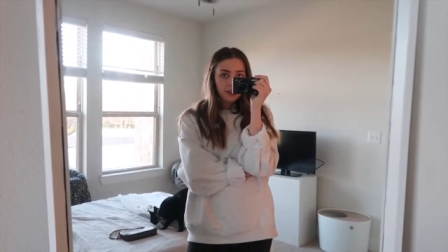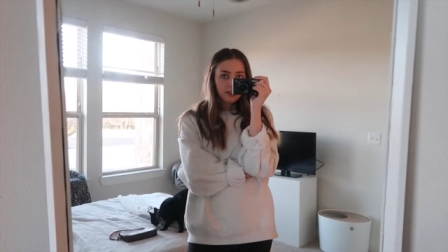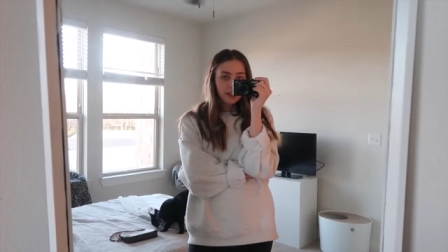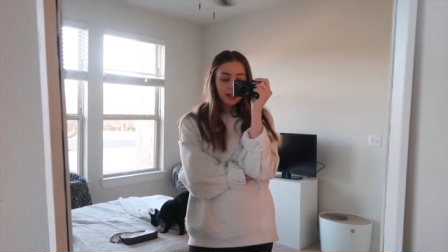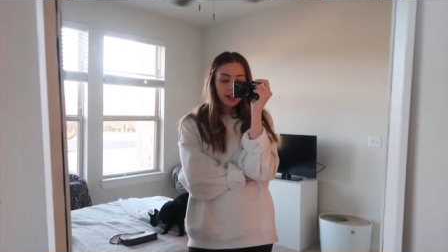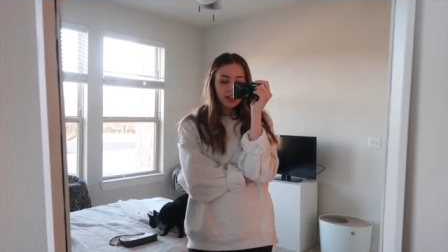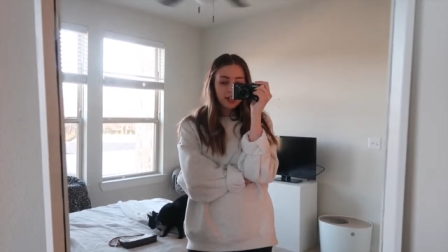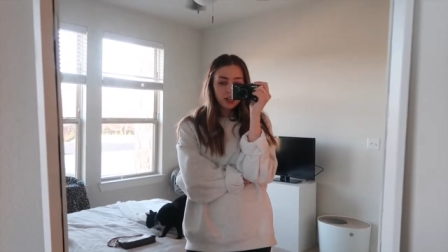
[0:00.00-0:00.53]

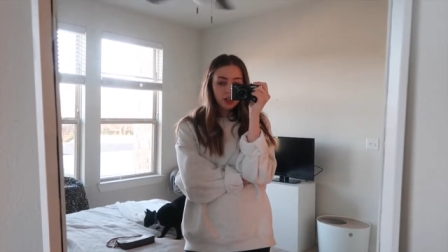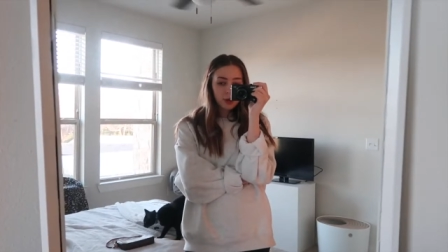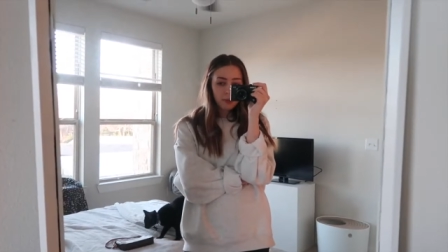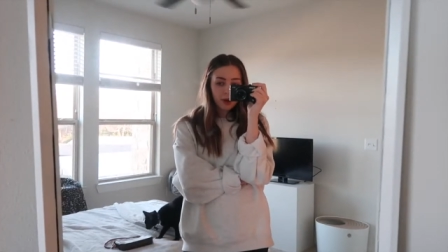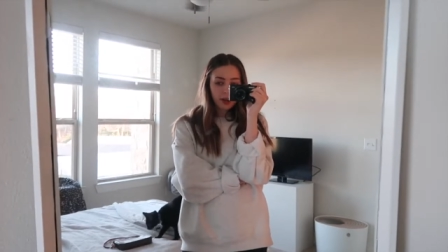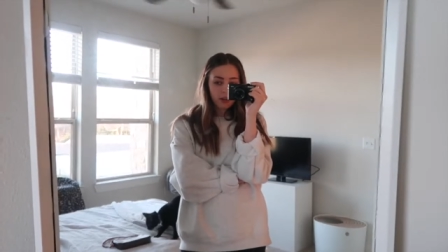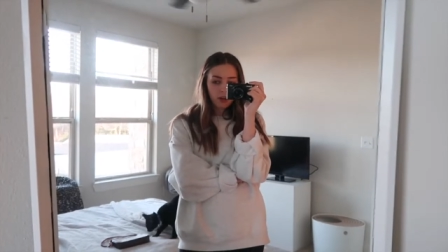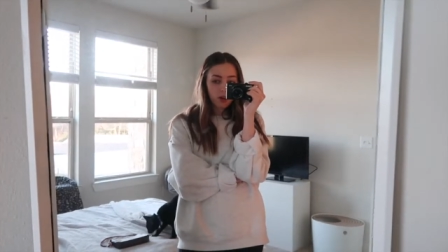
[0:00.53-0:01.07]
Like, I need to go
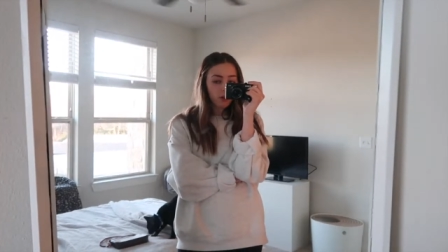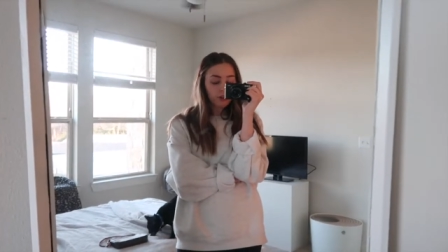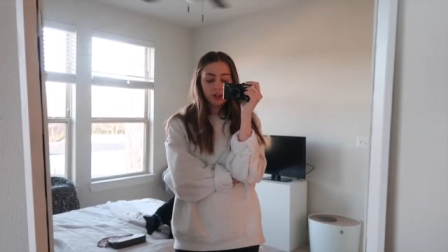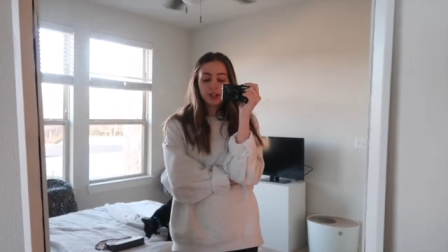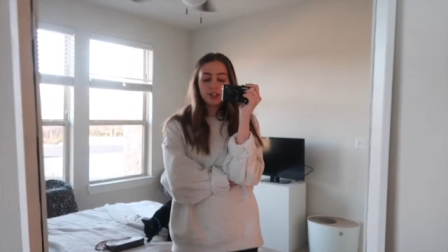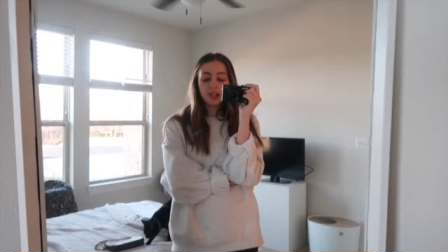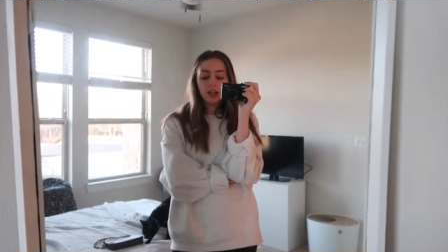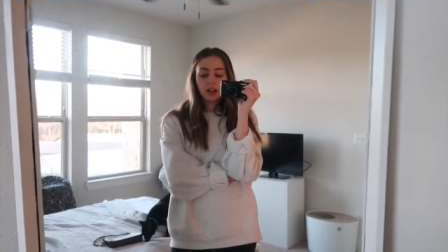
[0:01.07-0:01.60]
buy a lottery
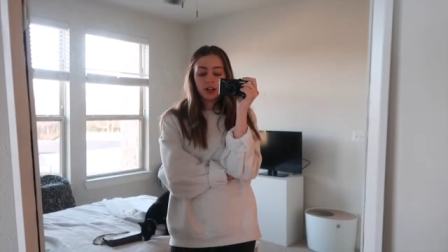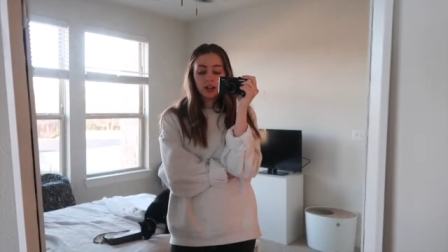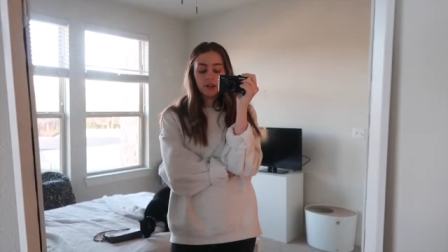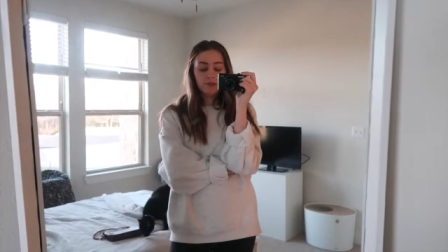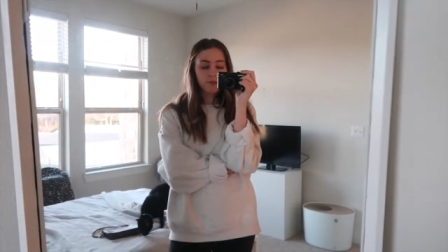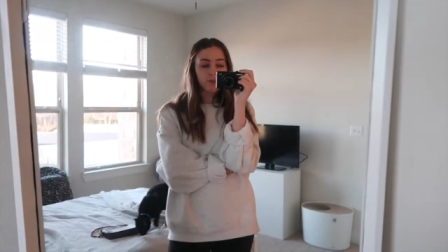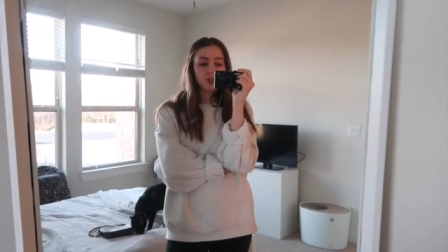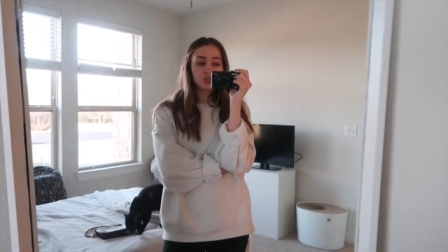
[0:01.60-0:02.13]
ticket
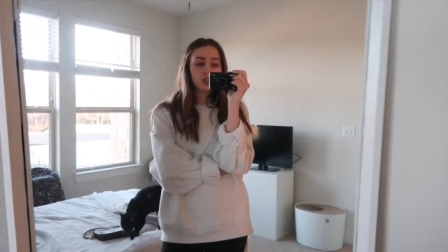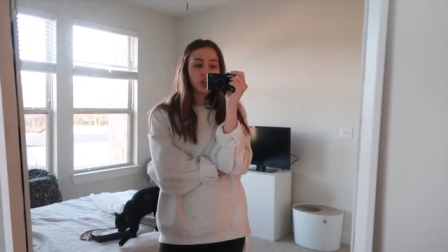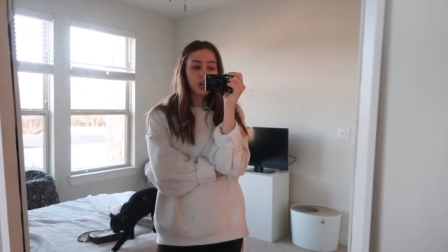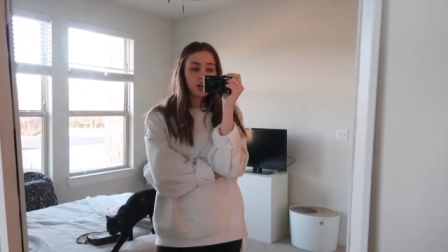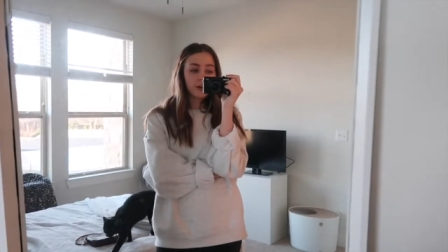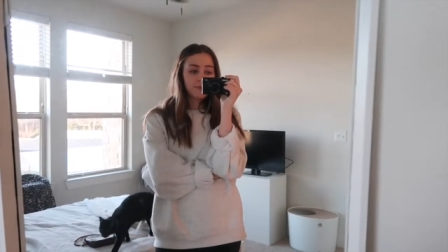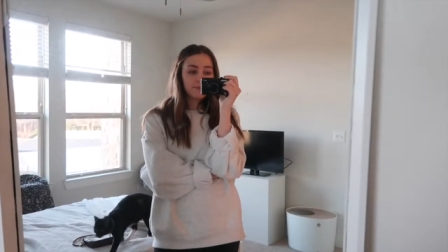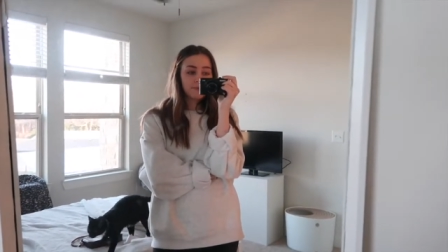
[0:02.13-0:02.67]
for
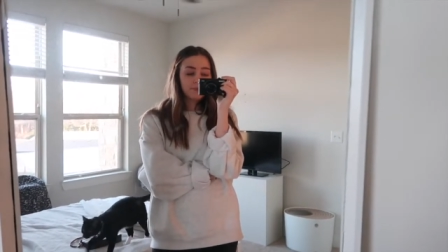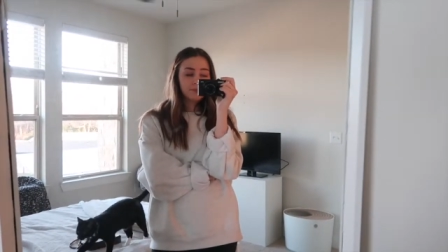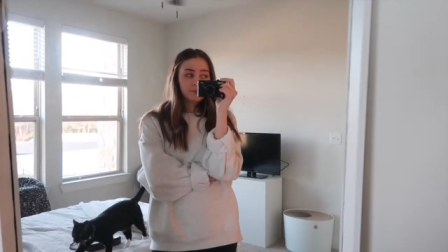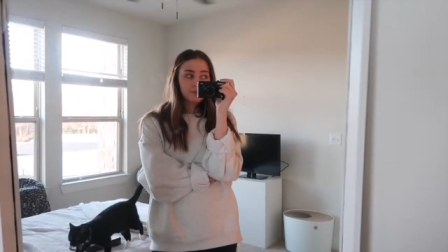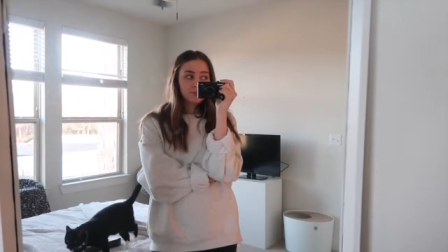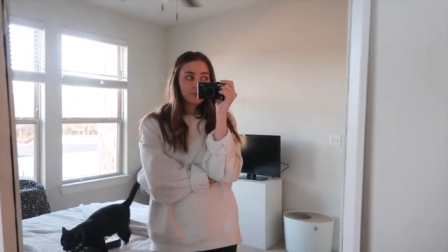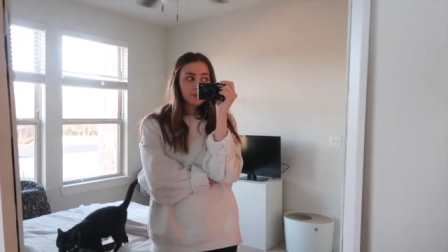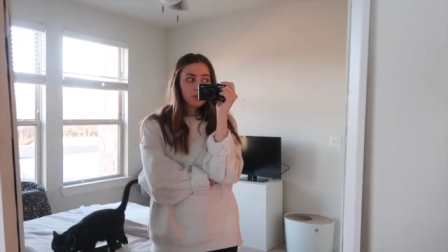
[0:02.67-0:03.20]
sure.
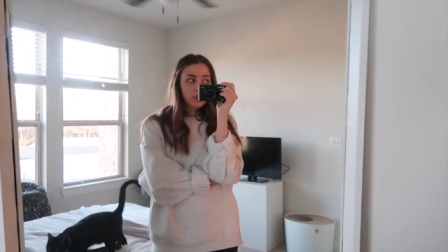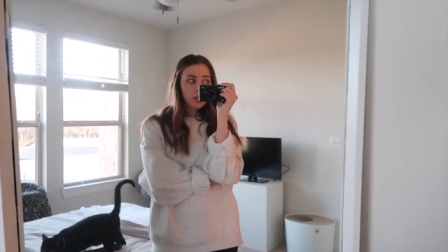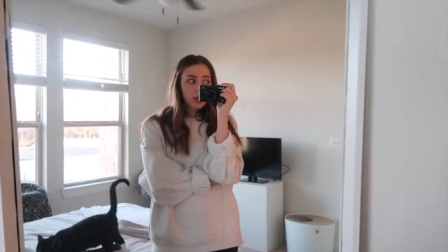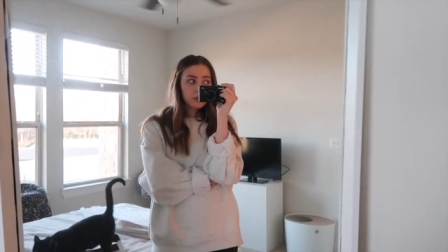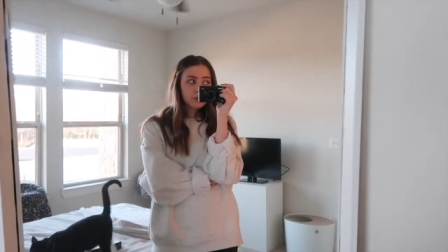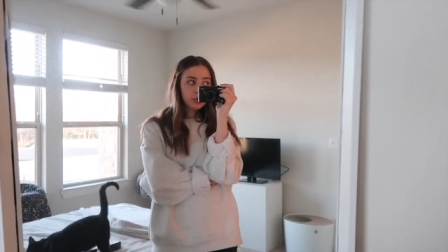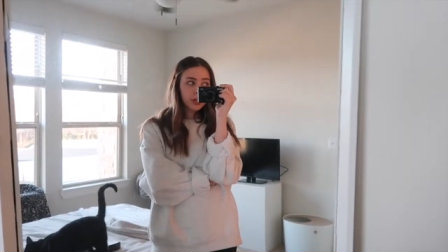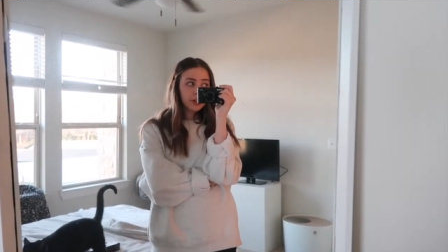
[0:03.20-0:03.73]

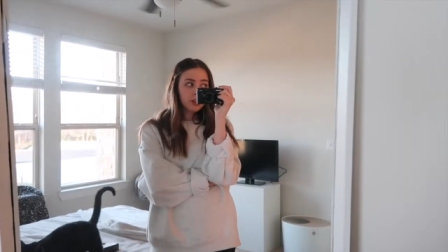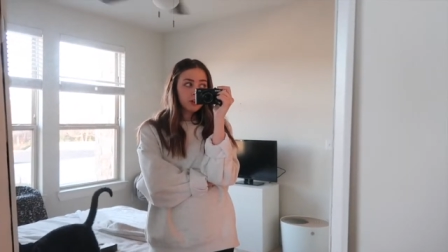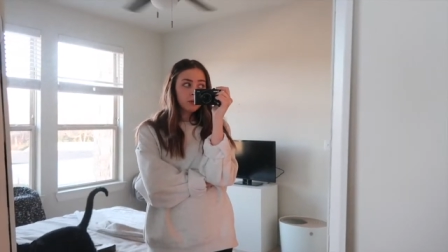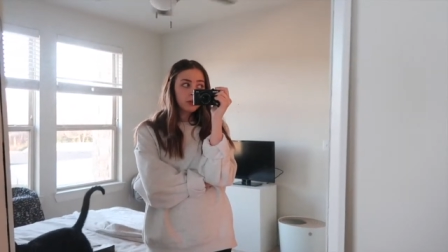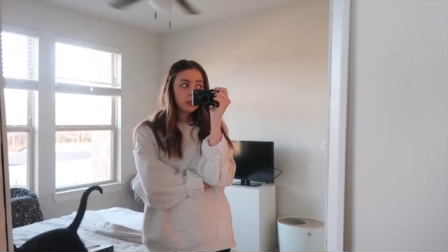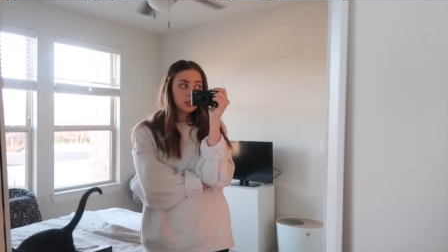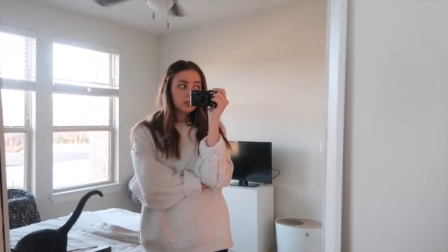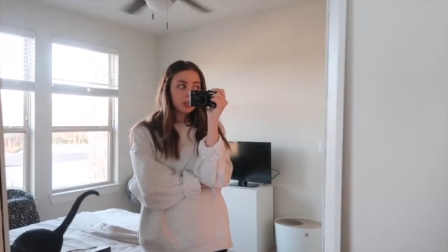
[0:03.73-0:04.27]
I'm trying to think
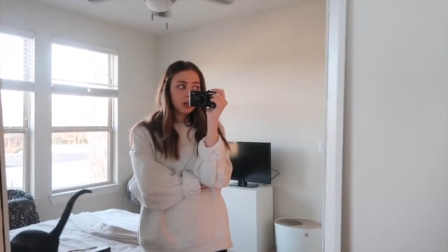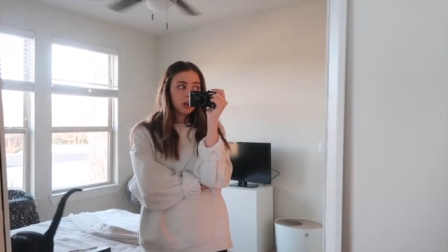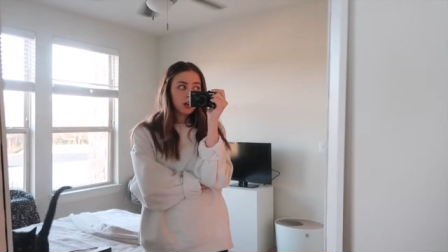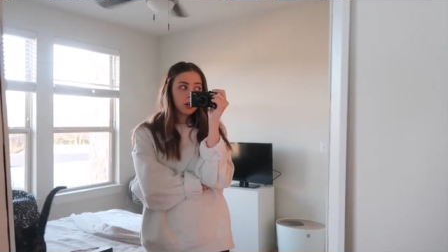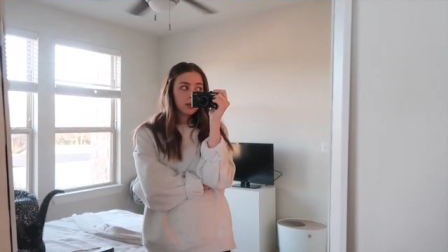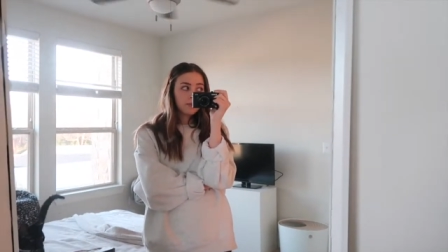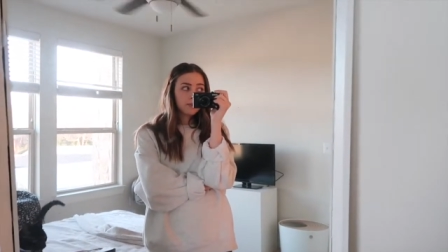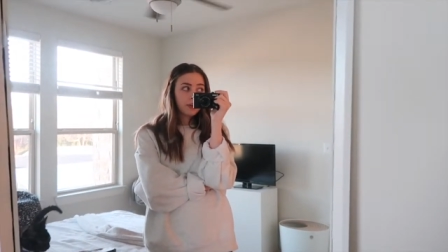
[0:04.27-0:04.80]
what else I
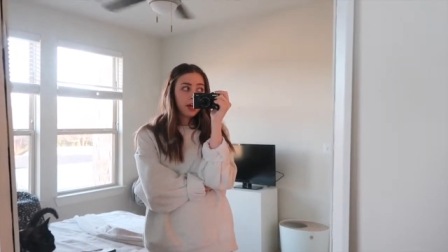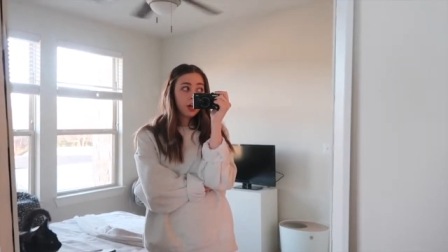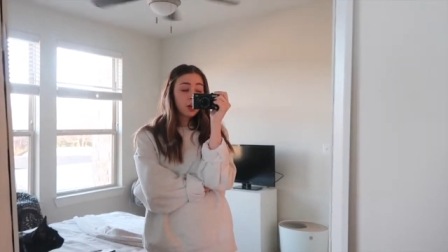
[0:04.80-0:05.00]
got. I